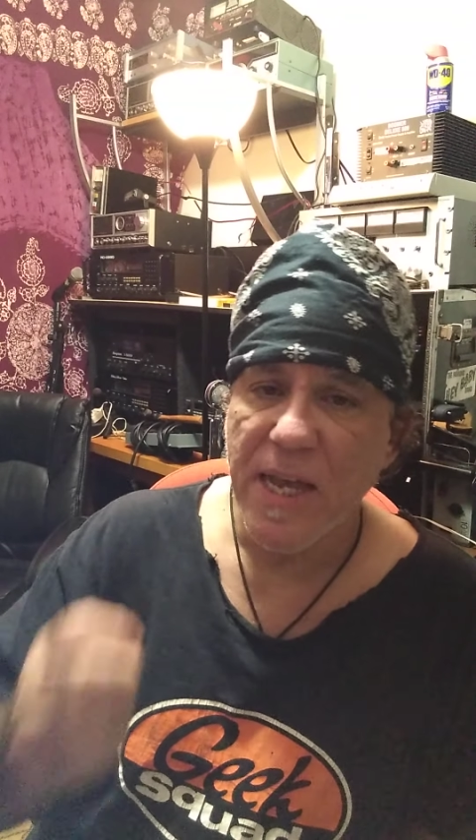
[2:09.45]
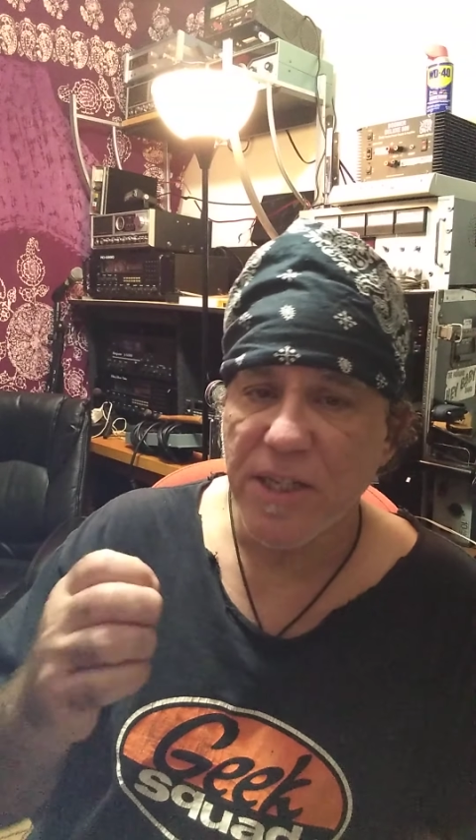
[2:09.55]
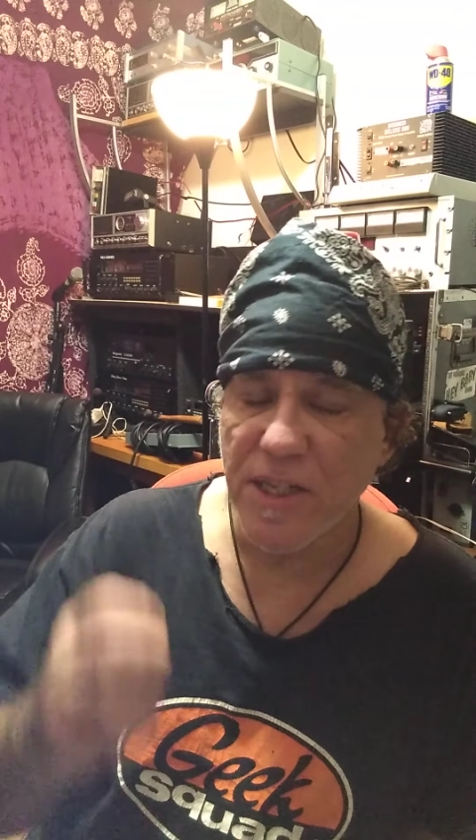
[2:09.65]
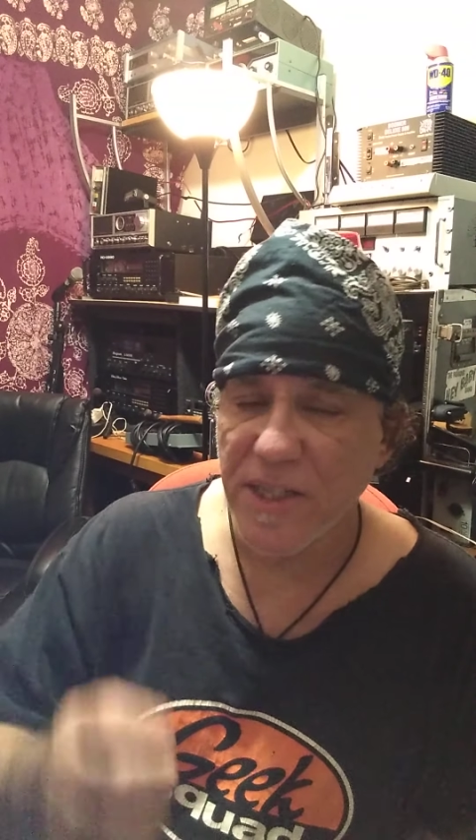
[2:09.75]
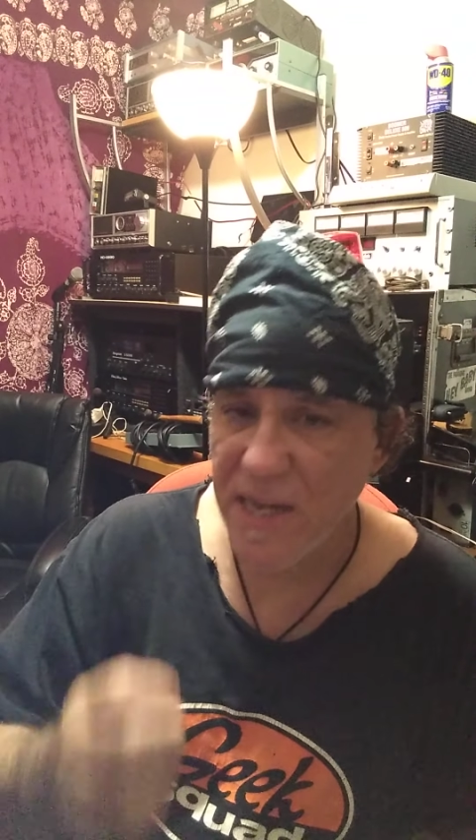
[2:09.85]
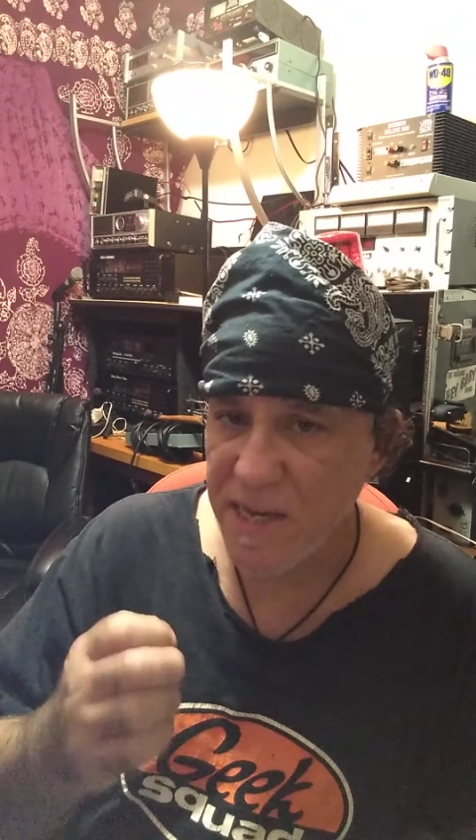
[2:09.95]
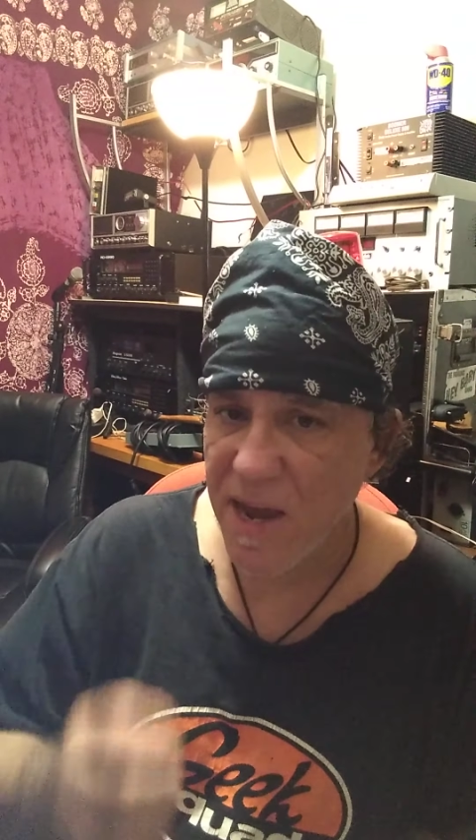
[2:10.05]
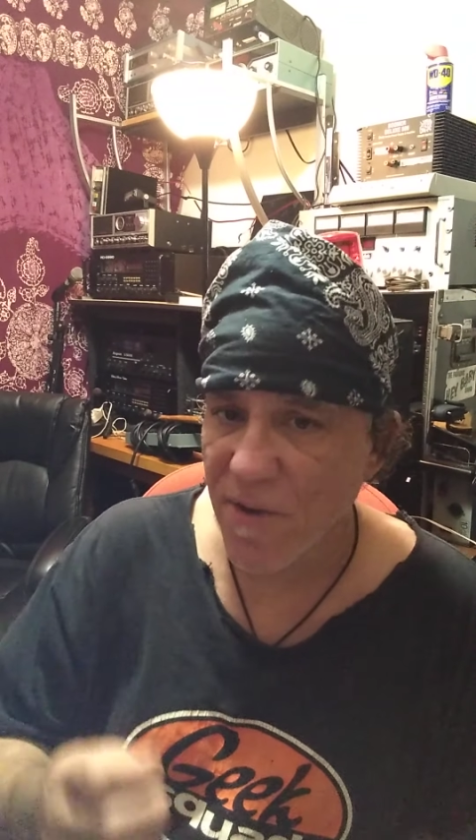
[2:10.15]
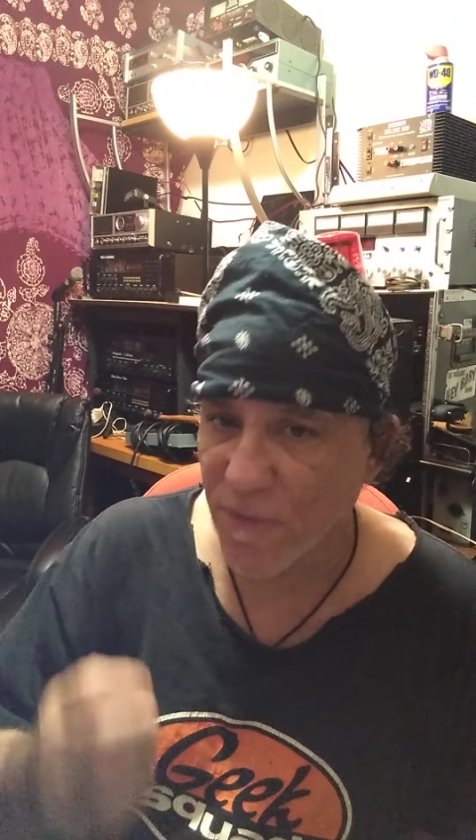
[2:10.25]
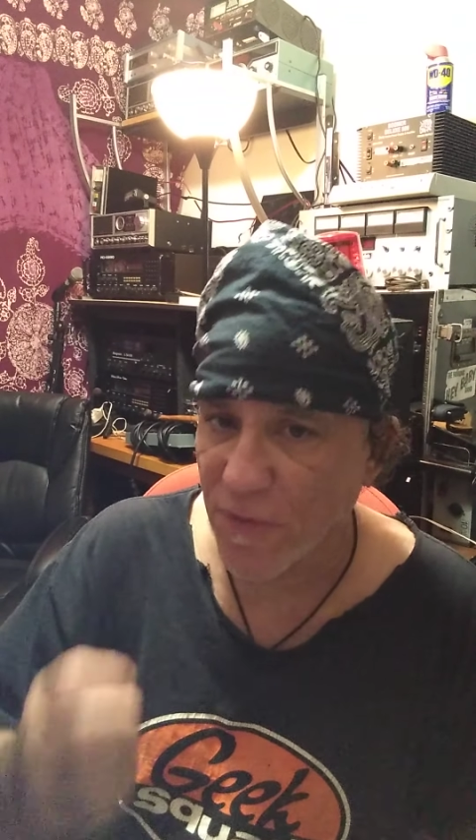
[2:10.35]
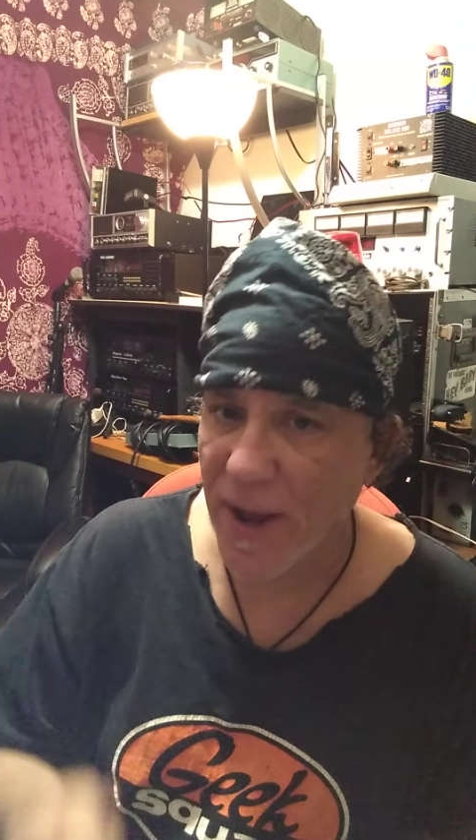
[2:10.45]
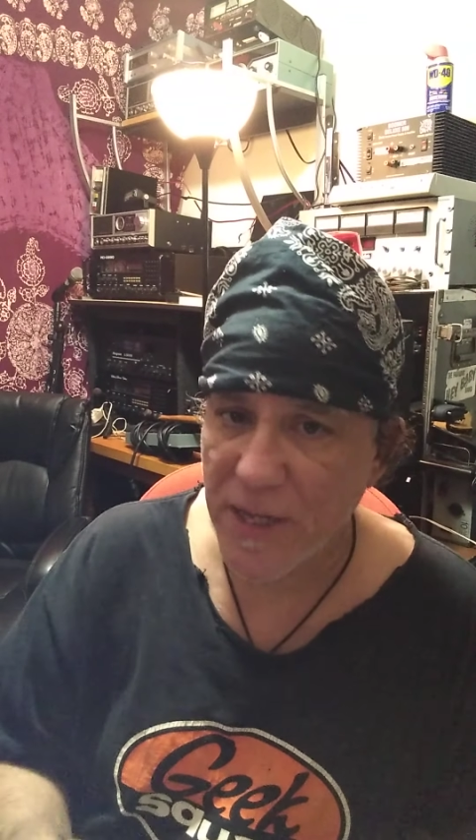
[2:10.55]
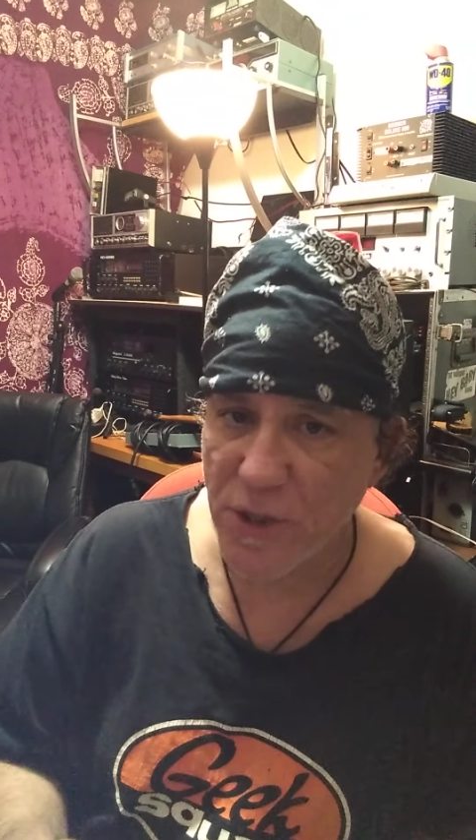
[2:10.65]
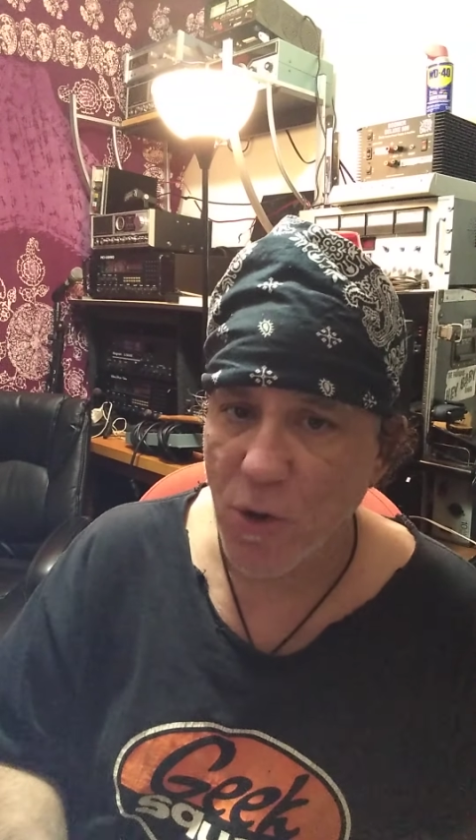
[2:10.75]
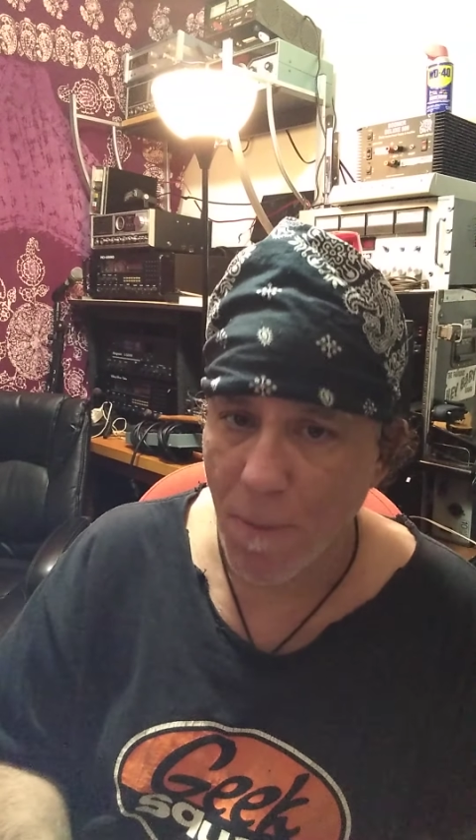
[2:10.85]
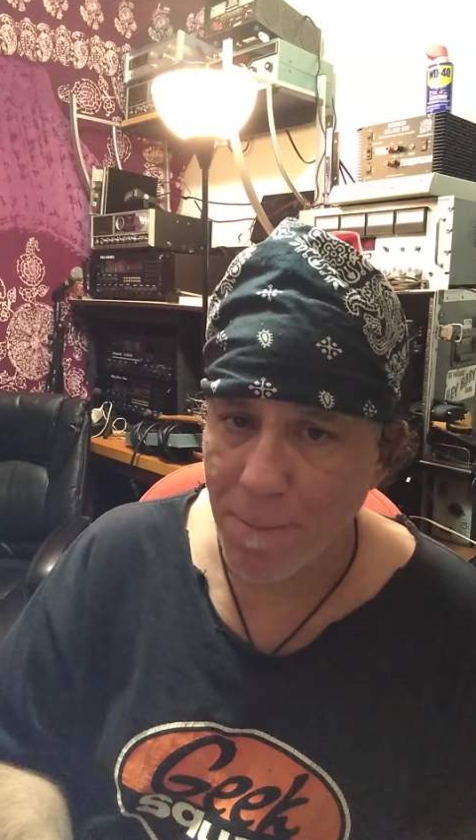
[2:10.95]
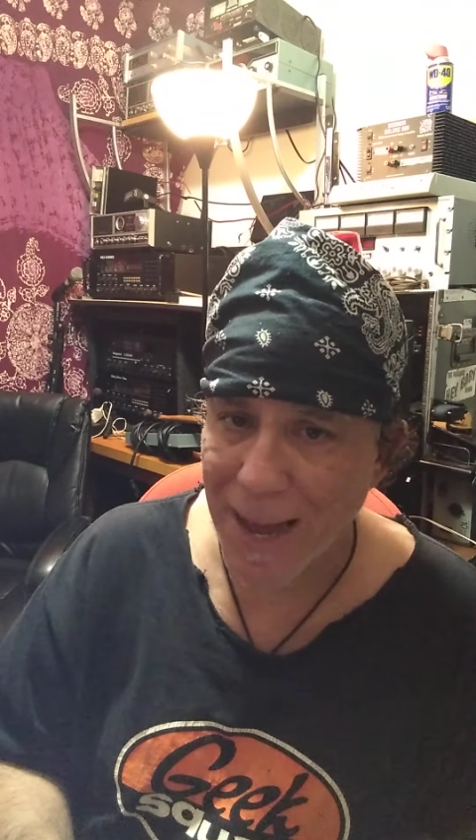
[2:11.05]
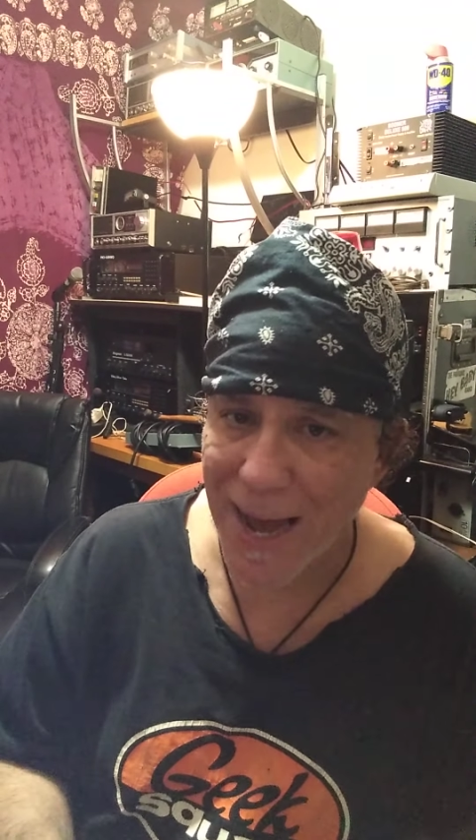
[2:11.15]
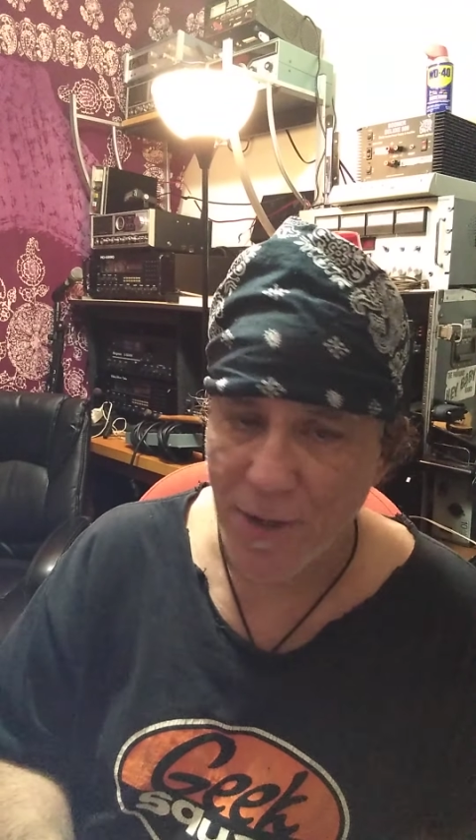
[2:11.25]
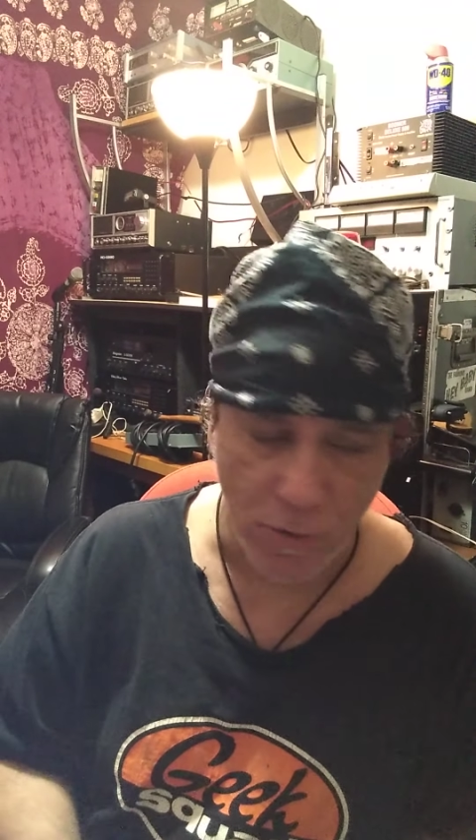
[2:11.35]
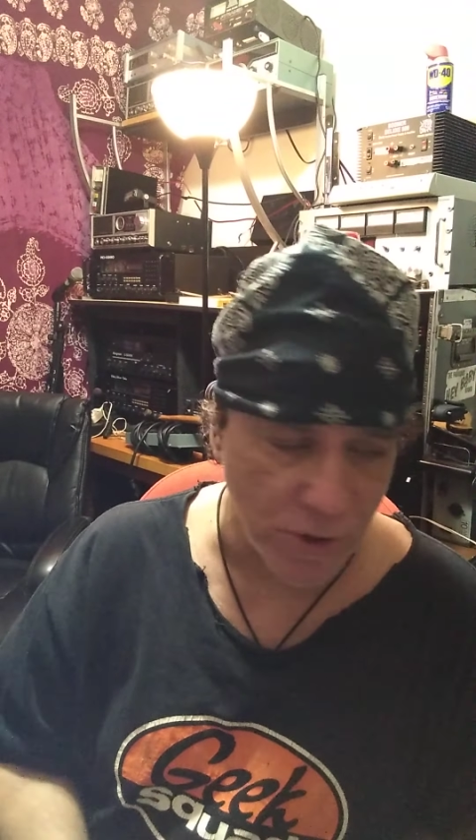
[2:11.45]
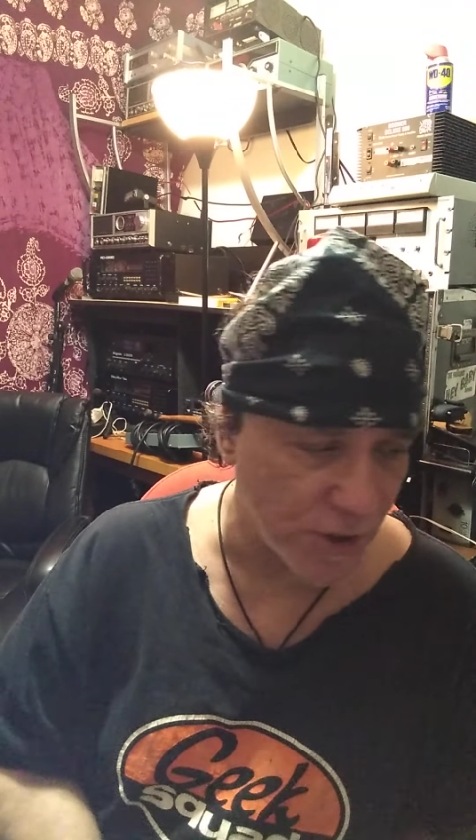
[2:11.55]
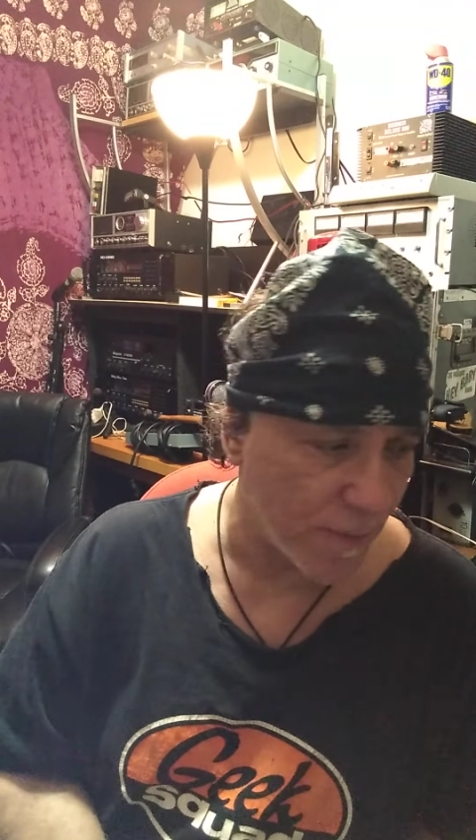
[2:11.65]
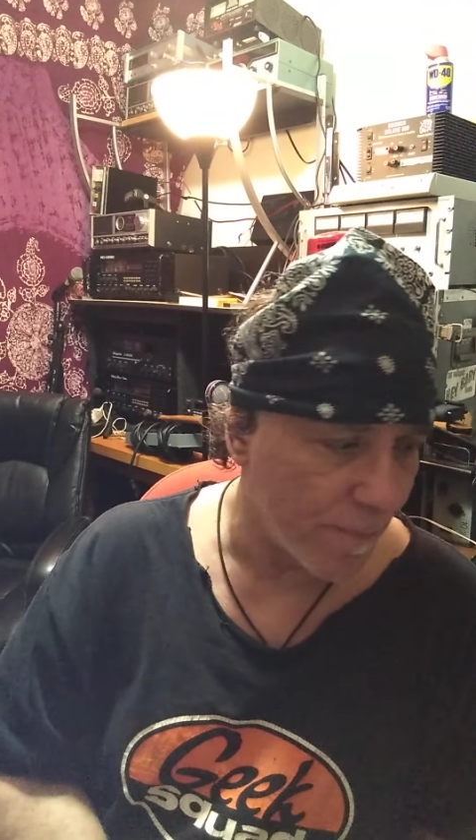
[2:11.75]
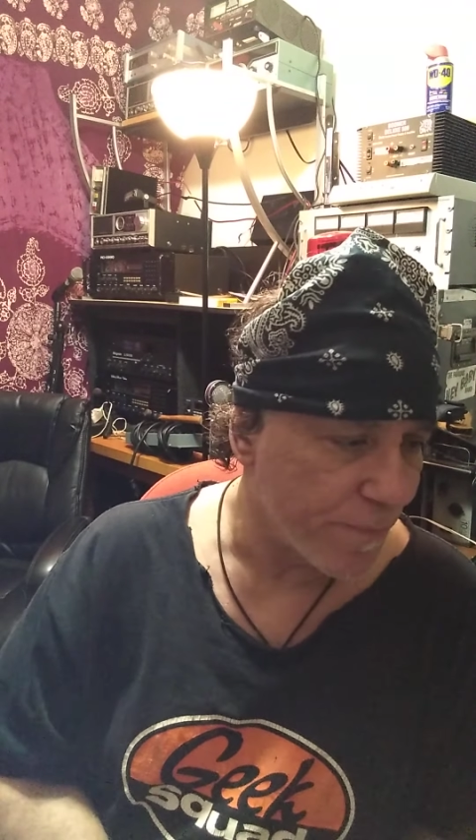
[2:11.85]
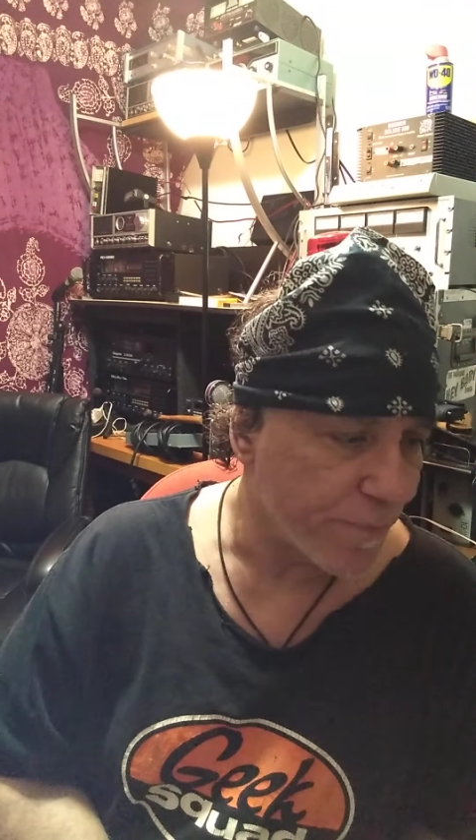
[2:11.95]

since he can't fight his own battles,